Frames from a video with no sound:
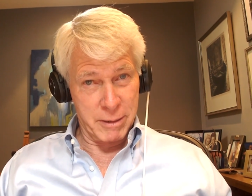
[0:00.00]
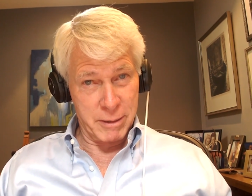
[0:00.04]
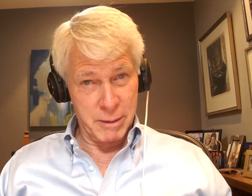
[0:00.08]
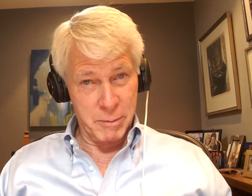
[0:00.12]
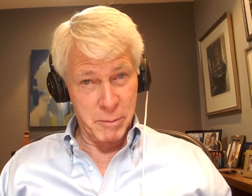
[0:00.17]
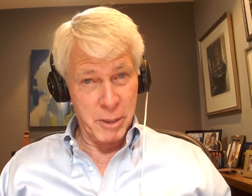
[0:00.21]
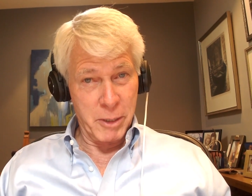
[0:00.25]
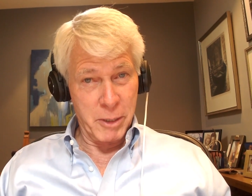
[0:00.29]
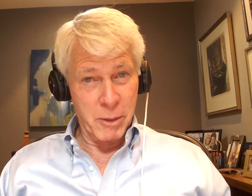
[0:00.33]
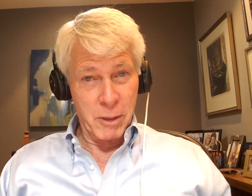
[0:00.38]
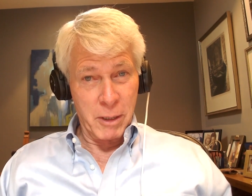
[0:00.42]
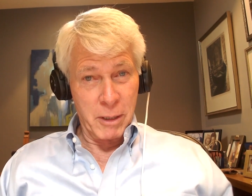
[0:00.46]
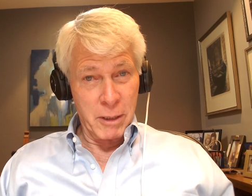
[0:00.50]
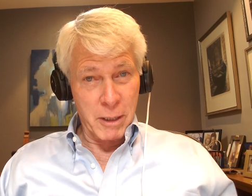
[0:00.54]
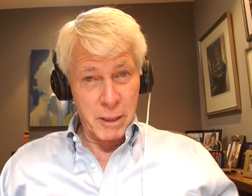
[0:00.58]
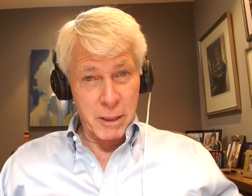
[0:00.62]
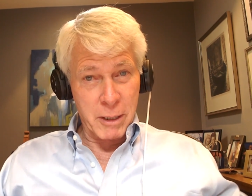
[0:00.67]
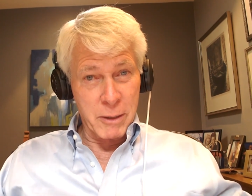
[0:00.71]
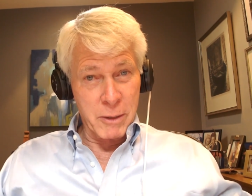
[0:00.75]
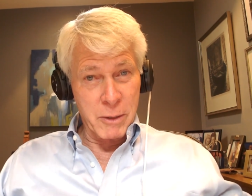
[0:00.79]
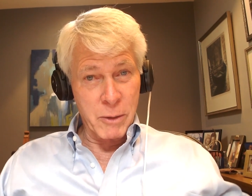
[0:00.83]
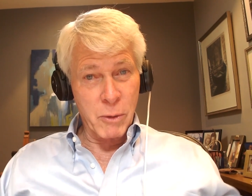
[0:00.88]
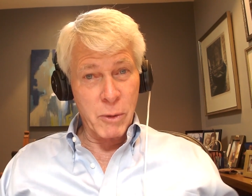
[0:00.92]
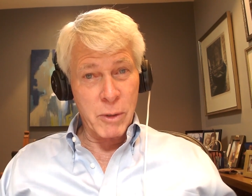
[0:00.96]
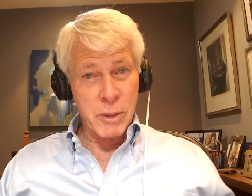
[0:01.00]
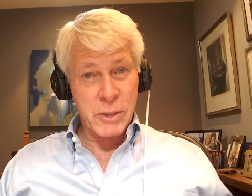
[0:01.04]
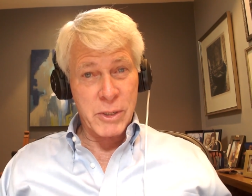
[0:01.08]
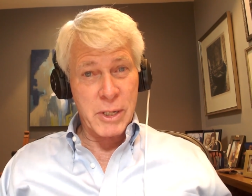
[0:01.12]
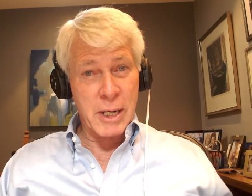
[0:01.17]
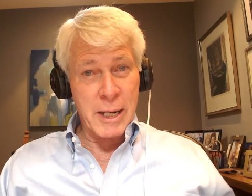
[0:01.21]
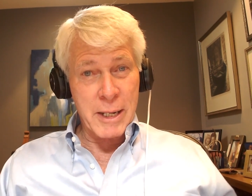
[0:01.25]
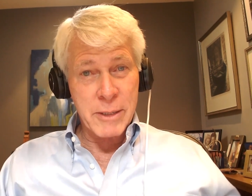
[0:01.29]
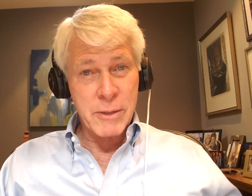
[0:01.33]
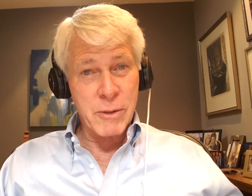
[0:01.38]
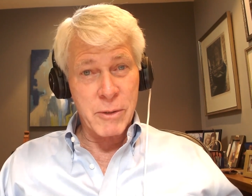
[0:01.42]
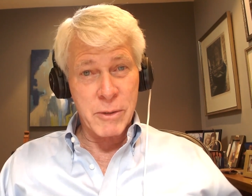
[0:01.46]
And you look at
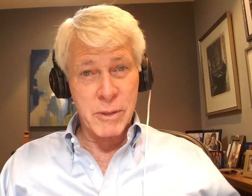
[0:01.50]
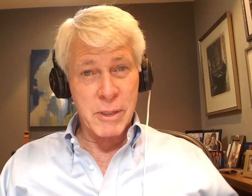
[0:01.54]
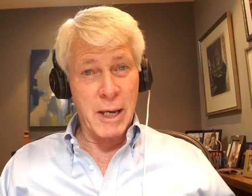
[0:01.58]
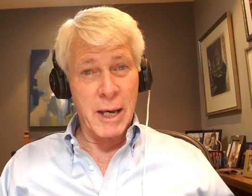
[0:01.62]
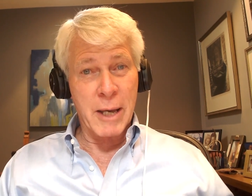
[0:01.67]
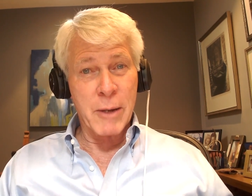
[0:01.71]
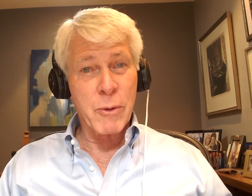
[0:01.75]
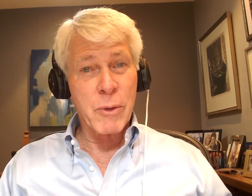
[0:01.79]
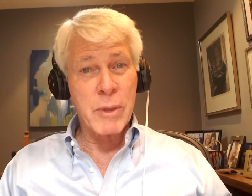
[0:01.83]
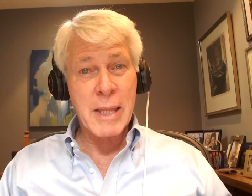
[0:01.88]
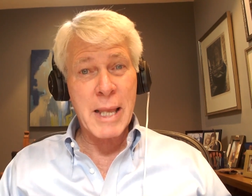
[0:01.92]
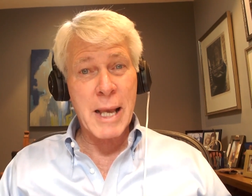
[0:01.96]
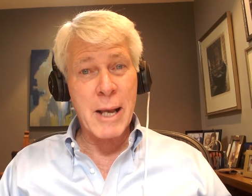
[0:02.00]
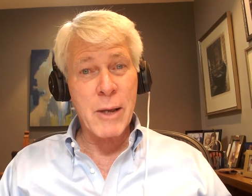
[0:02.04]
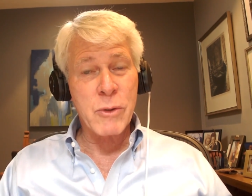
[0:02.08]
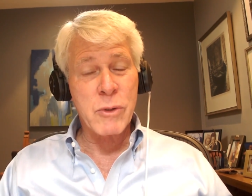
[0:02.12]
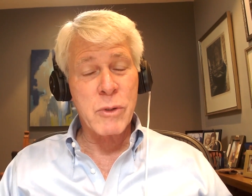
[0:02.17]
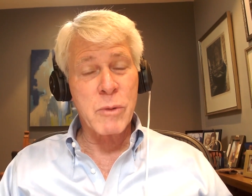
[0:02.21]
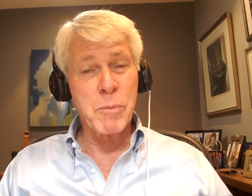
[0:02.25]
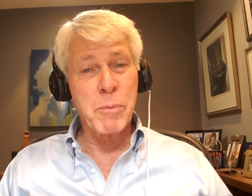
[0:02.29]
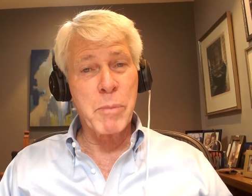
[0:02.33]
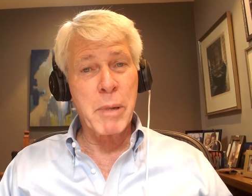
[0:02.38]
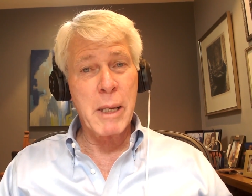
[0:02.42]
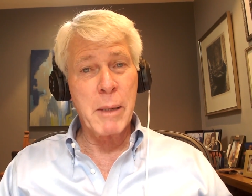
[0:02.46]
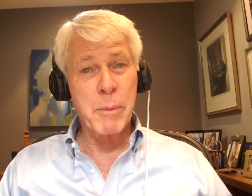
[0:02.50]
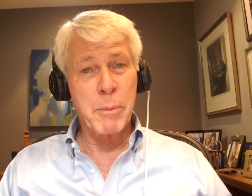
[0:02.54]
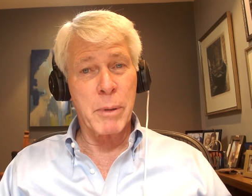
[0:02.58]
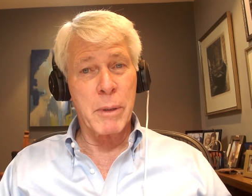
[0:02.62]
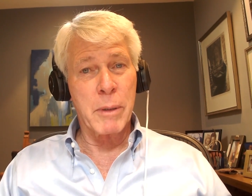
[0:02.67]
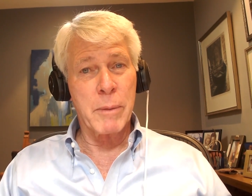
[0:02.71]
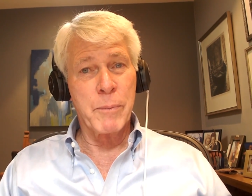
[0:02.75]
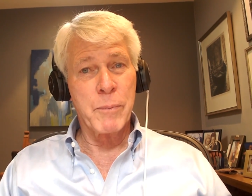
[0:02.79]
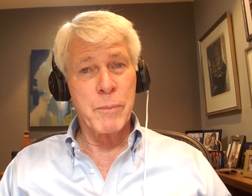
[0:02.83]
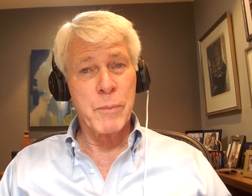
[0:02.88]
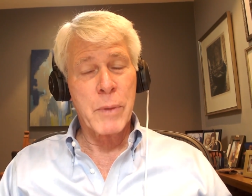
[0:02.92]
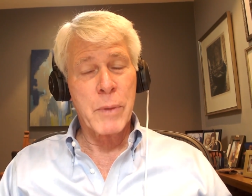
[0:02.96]
neuroscience, there's 100,000 people.